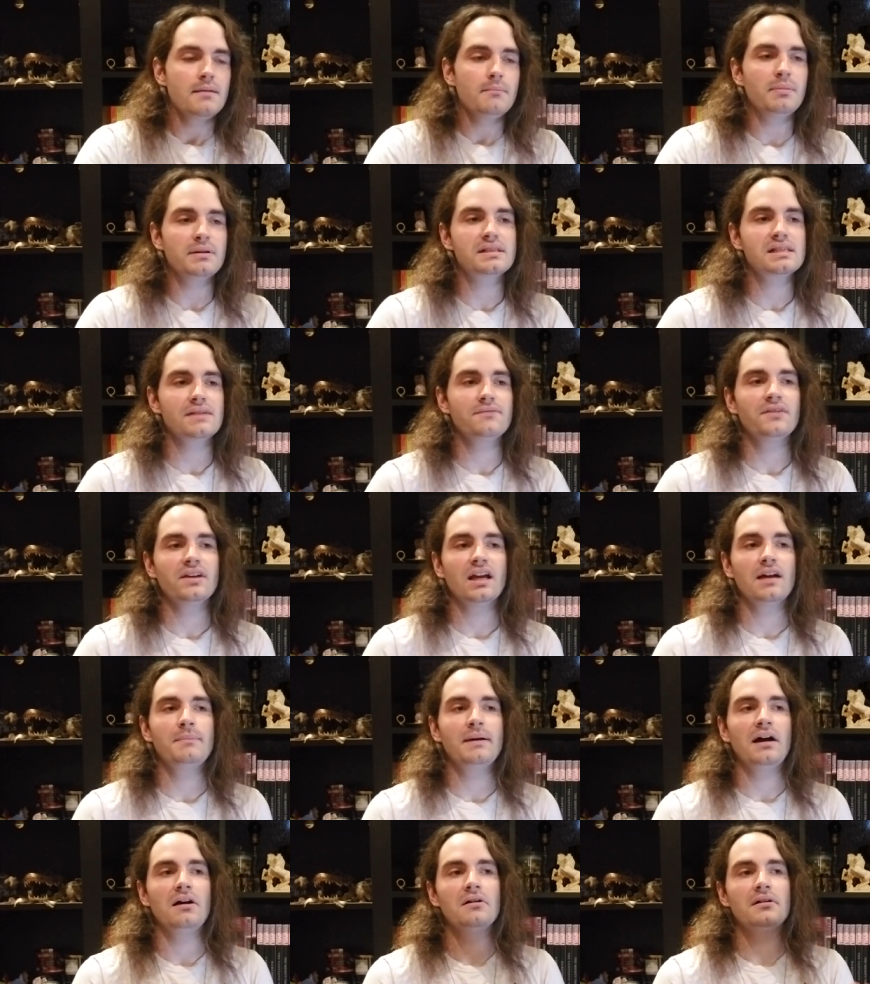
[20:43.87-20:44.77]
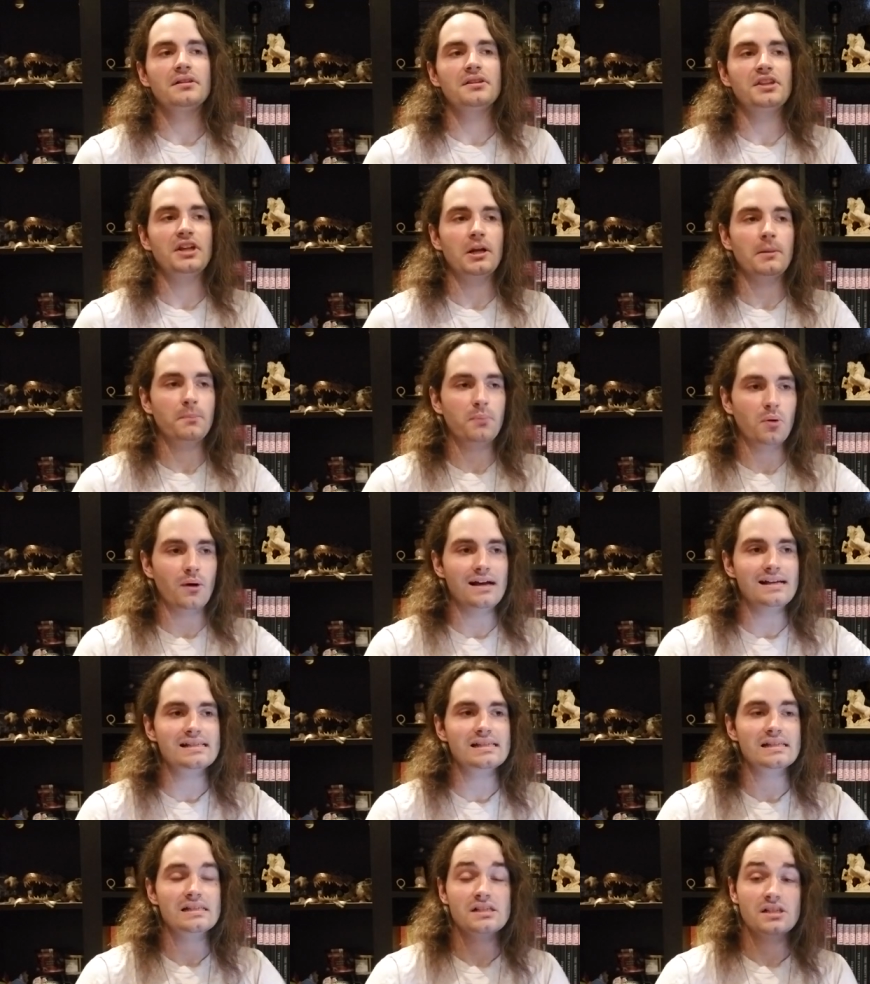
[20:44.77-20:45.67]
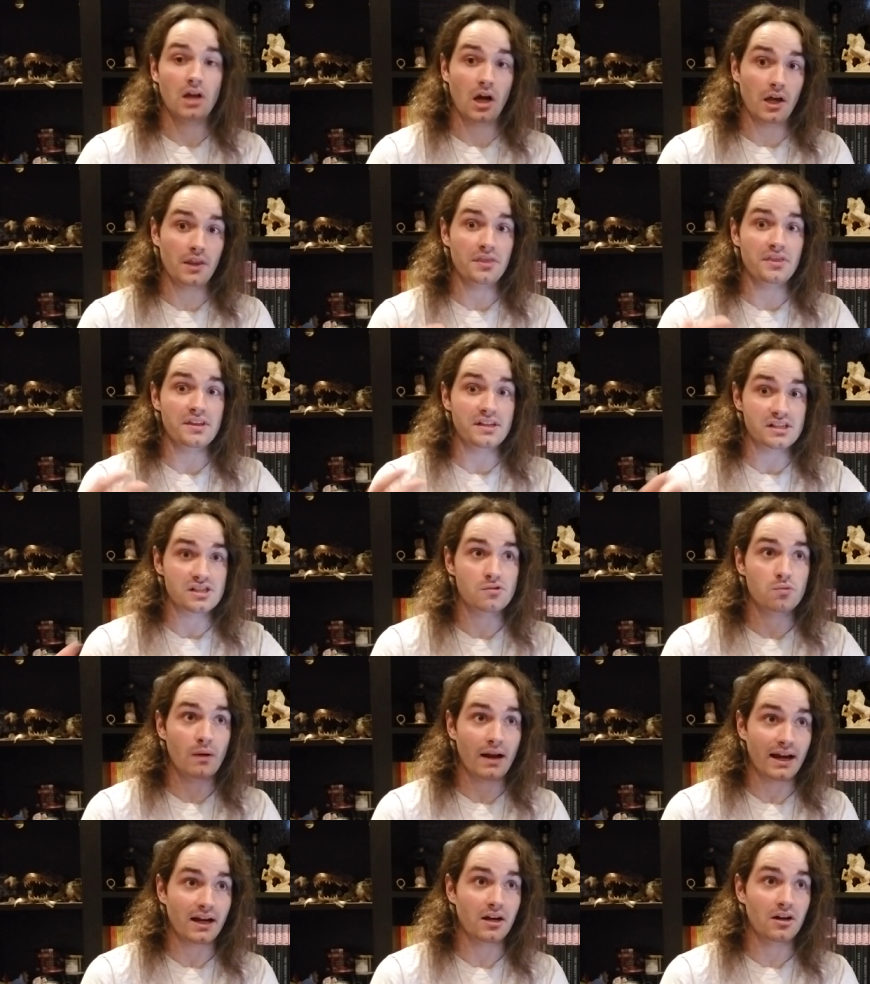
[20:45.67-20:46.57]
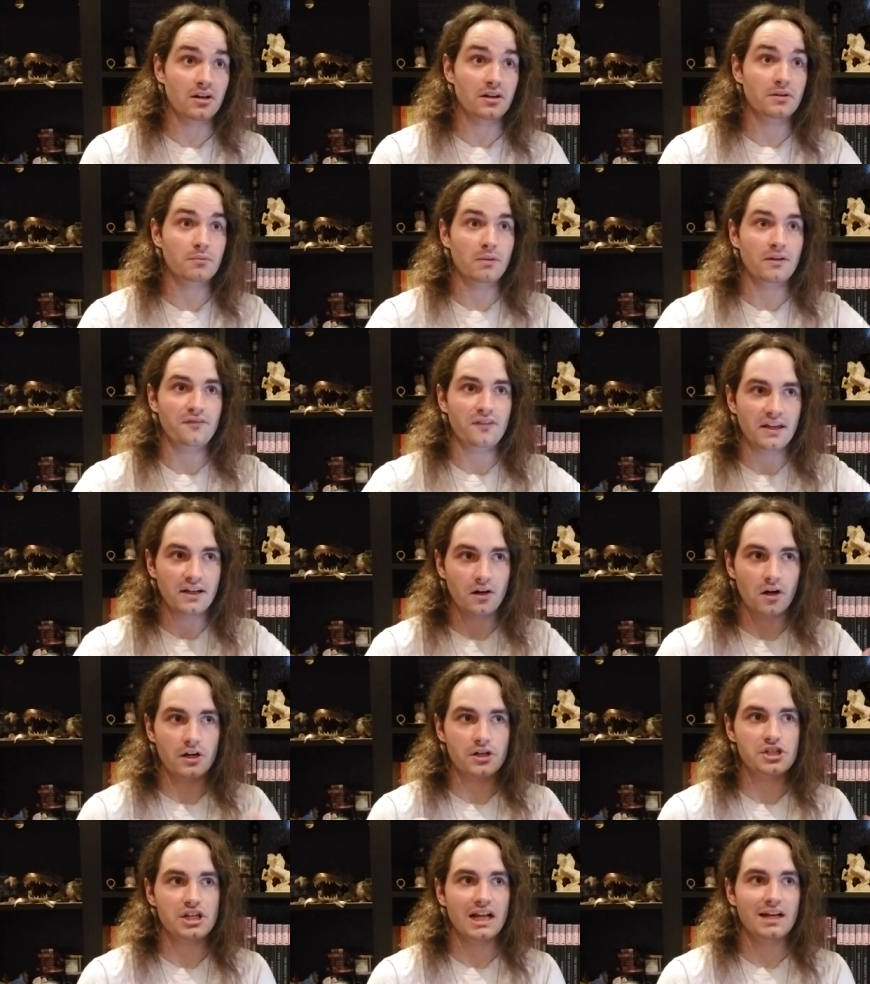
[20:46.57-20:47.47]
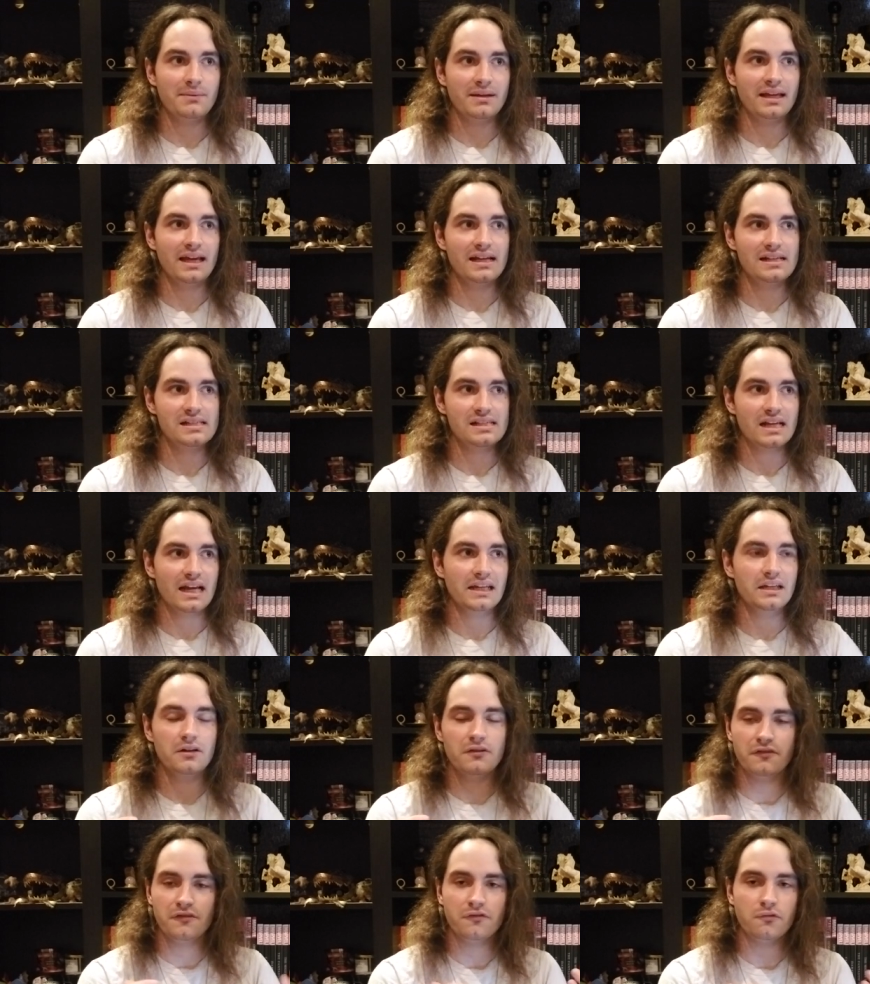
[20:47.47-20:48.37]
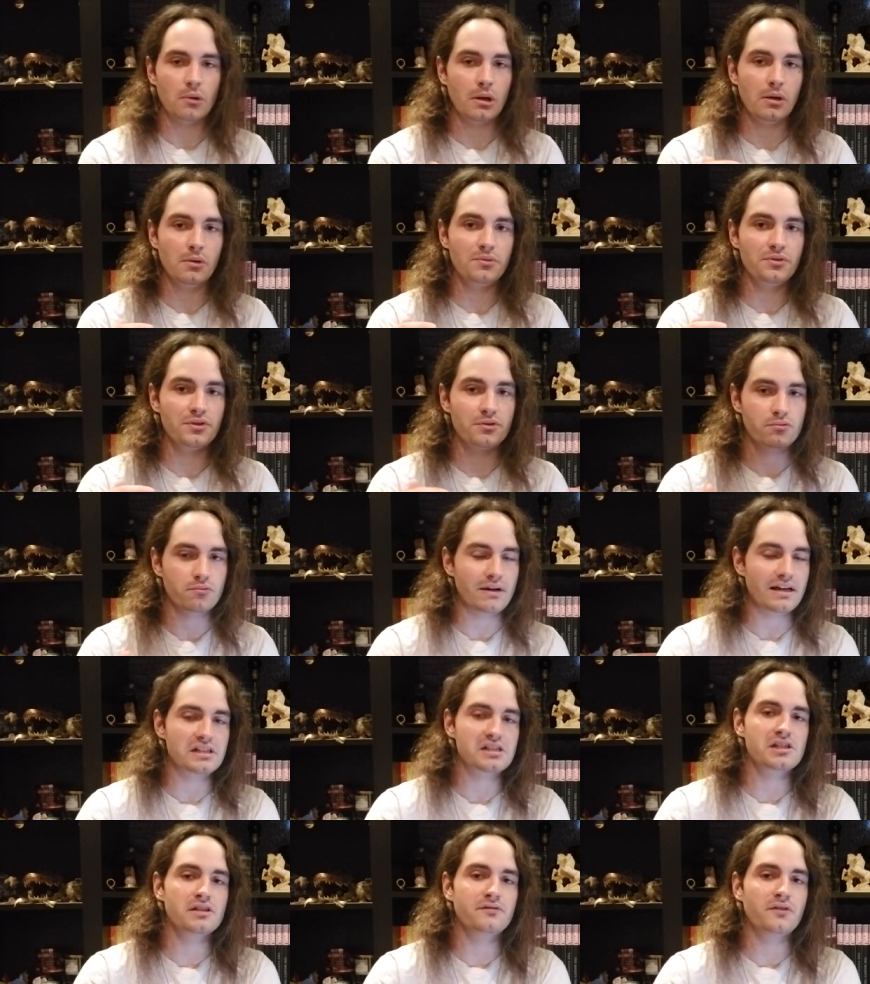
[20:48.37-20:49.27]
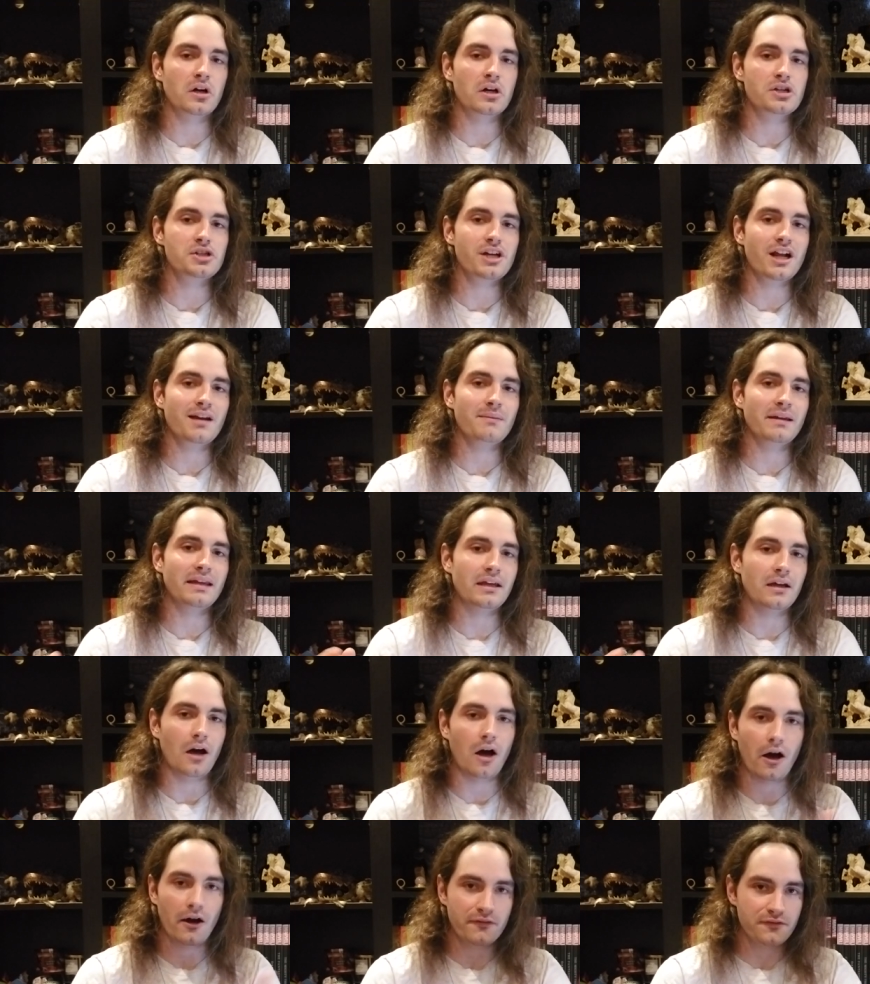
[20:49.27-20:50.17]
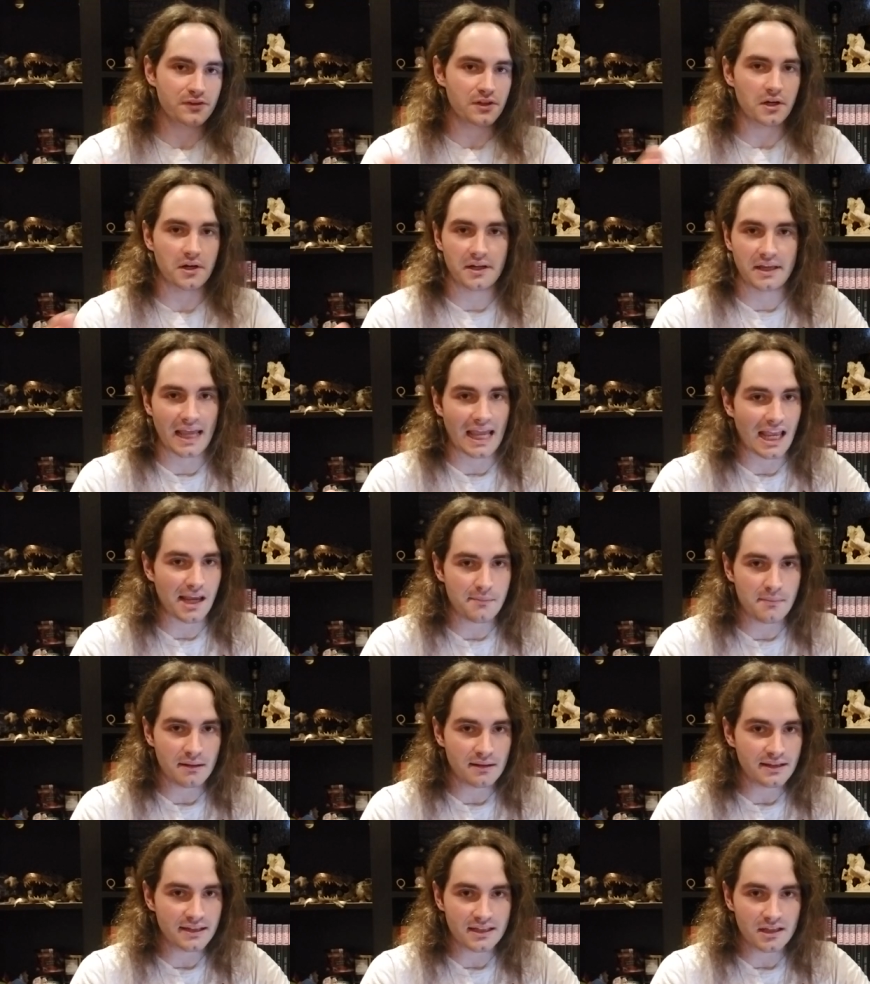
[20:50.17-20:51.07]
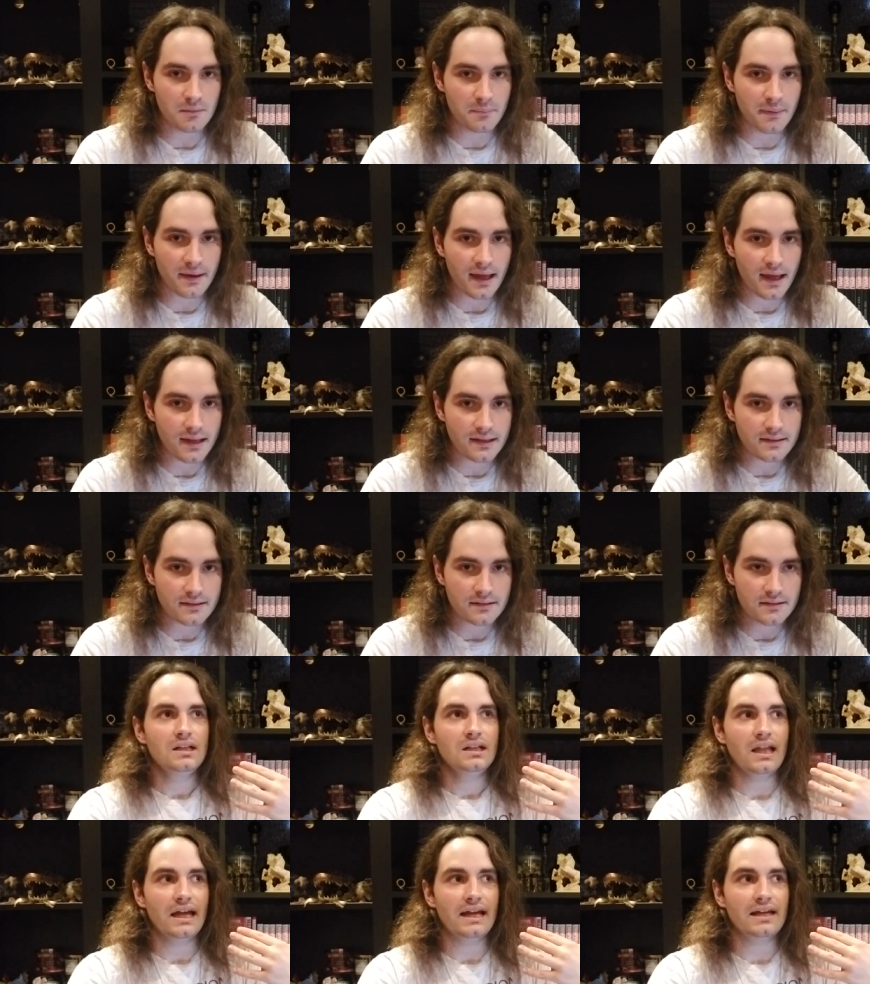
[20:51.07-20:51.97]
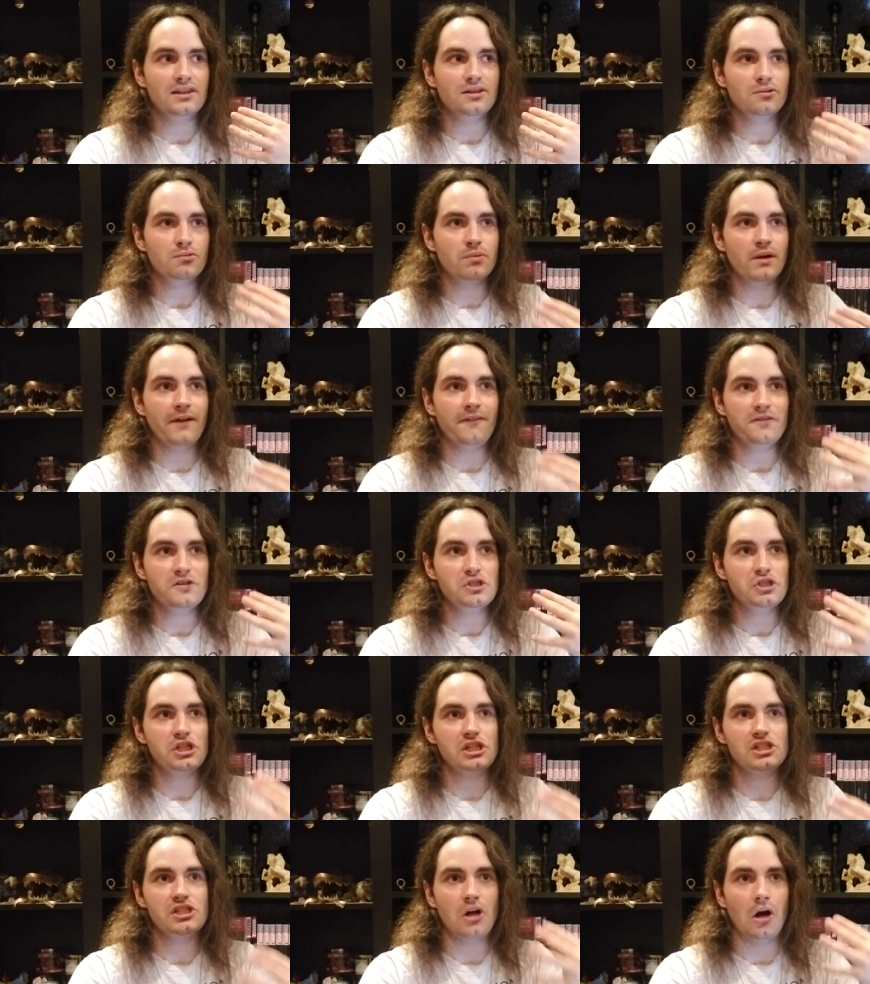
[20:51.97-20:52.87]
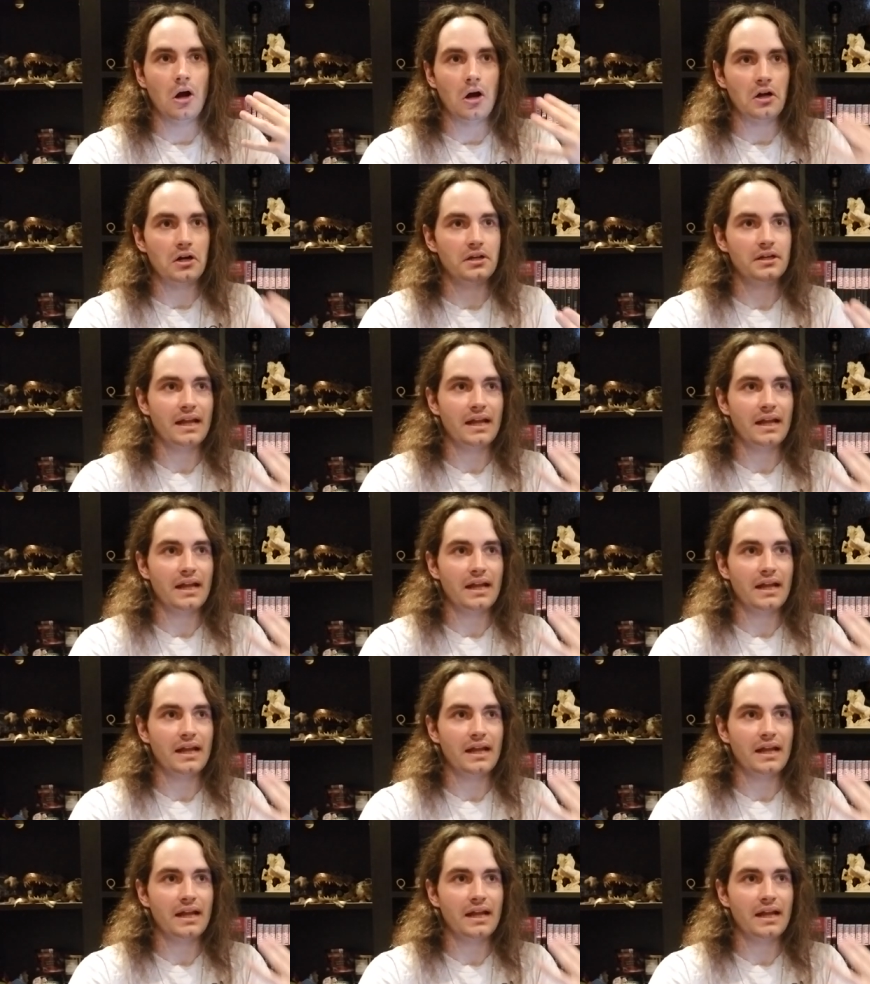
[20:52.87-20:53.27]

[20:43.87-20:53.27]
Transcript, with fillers: but something about their presence on this record within Arch Enemy has kind of thrown the rest of Arch Enemy off their game a little bit like the riffs just aren't